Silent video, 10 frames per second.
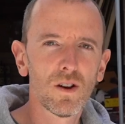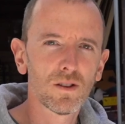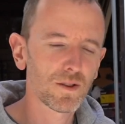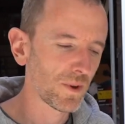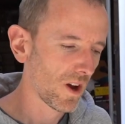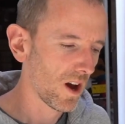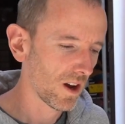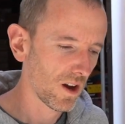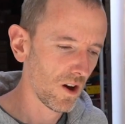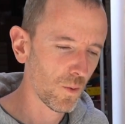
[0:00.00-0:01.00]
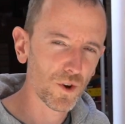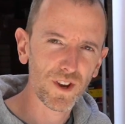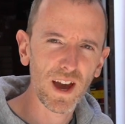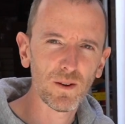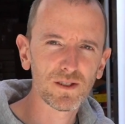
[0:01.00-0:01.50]
So we cut our wood
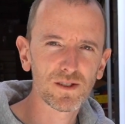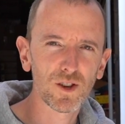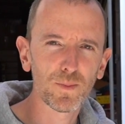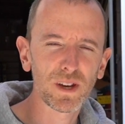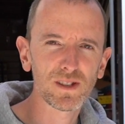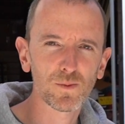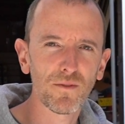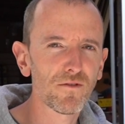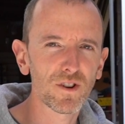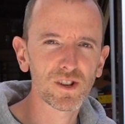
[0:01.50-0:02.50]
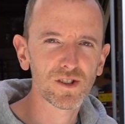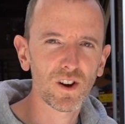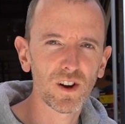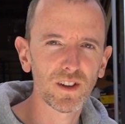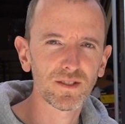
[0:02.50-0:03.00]
now into two pieces, one for each
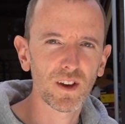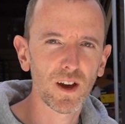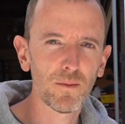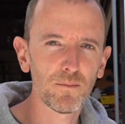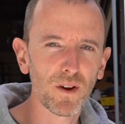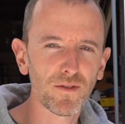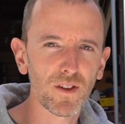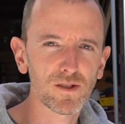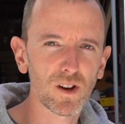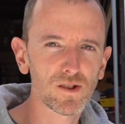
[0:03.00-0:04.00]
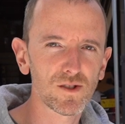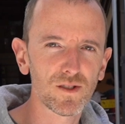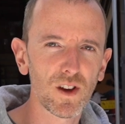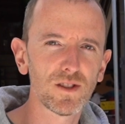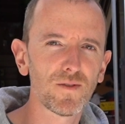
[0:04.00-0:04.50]
side. Both of those are
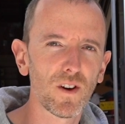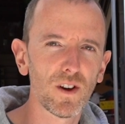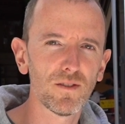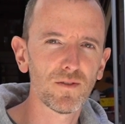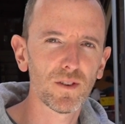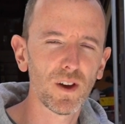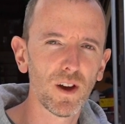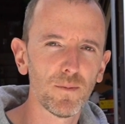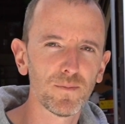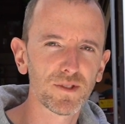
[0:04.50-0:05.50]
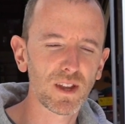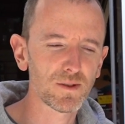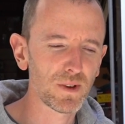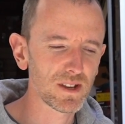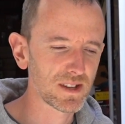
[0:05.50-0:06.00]
135
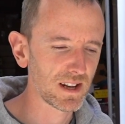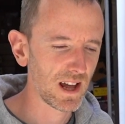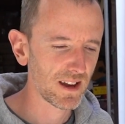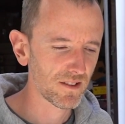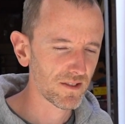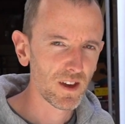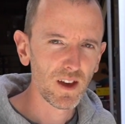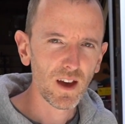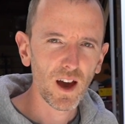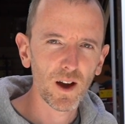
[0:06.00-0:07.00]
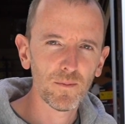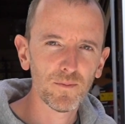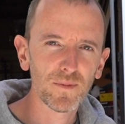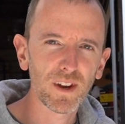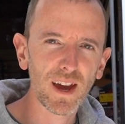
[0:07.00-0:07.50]
centimetres in length.
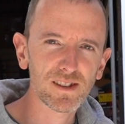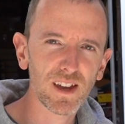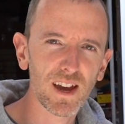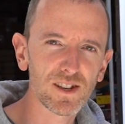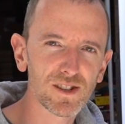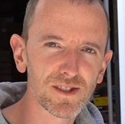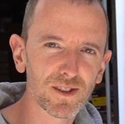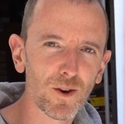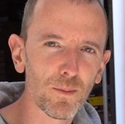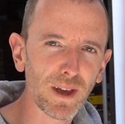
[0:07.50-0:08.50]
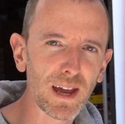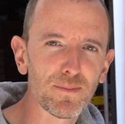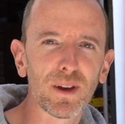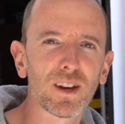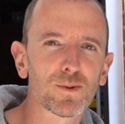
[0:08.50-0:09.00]
The next stage is the complicated
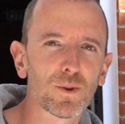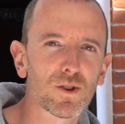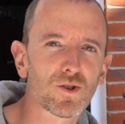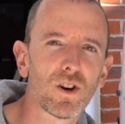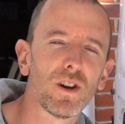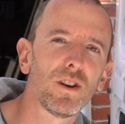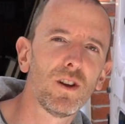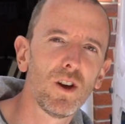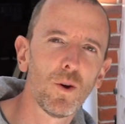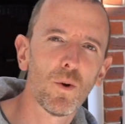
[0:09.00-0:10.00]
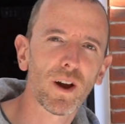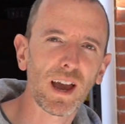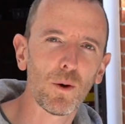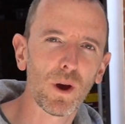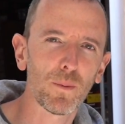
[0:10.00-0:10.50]
bit, because we've got to try and work
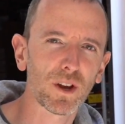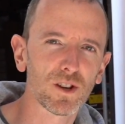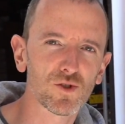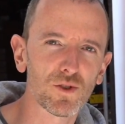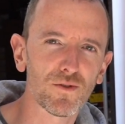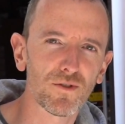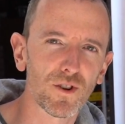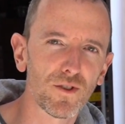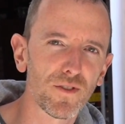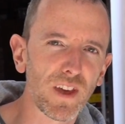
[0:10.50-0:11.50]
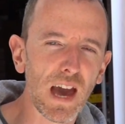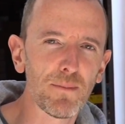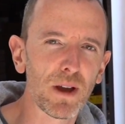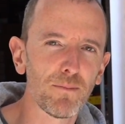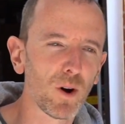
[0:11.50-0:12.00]
out where we're going to drill through for the
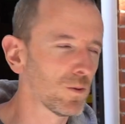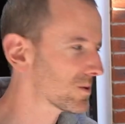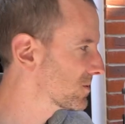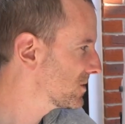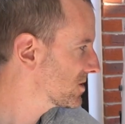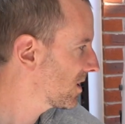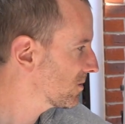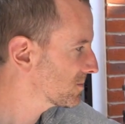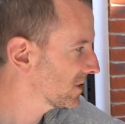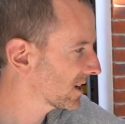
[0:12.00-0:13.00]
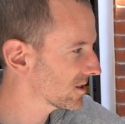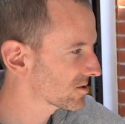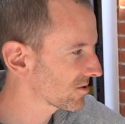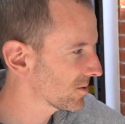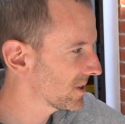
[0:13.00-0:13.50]
M8 bolts, which are ultimately going to
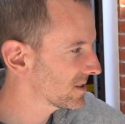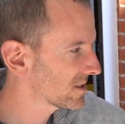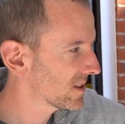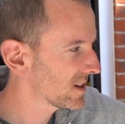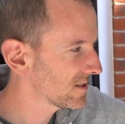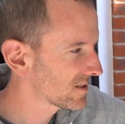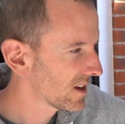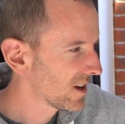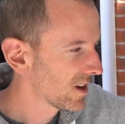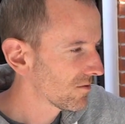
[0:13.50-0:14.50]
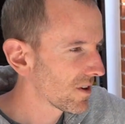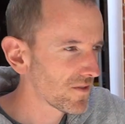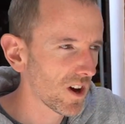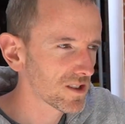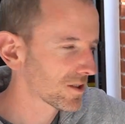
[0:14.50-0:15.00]
screw into these riv
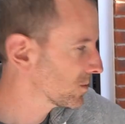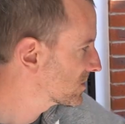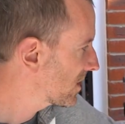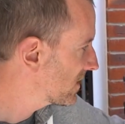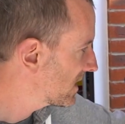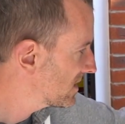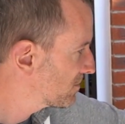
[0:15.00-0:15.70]
nuts, and also these